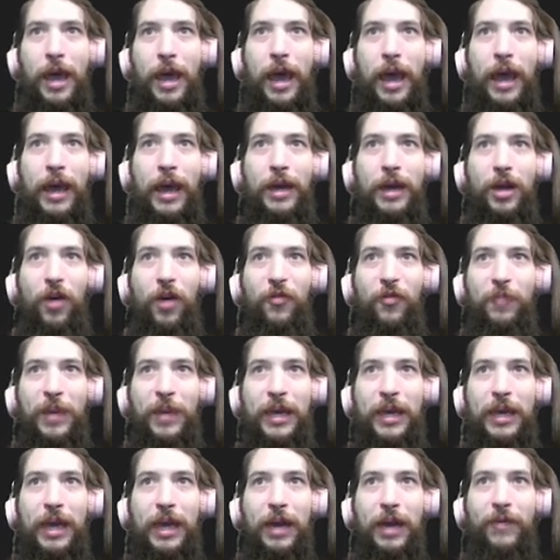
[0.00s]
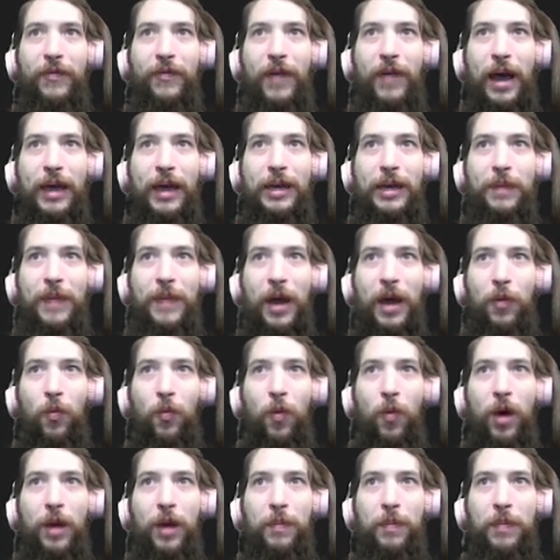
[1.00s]
and of being invited by
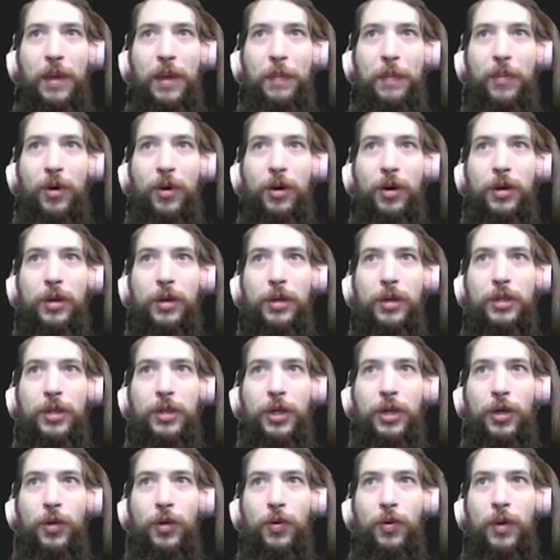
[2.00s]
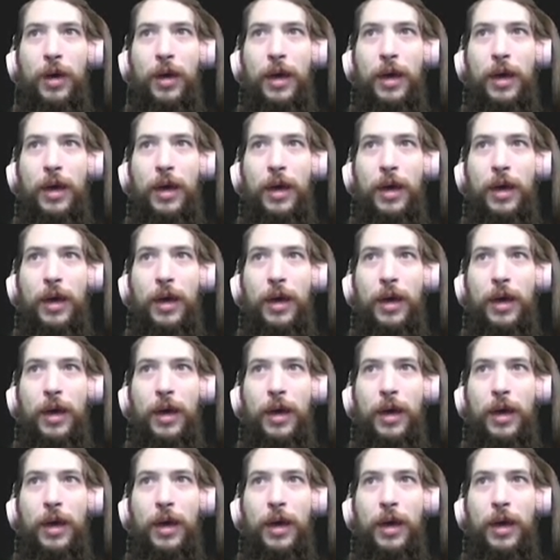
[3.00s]
one member to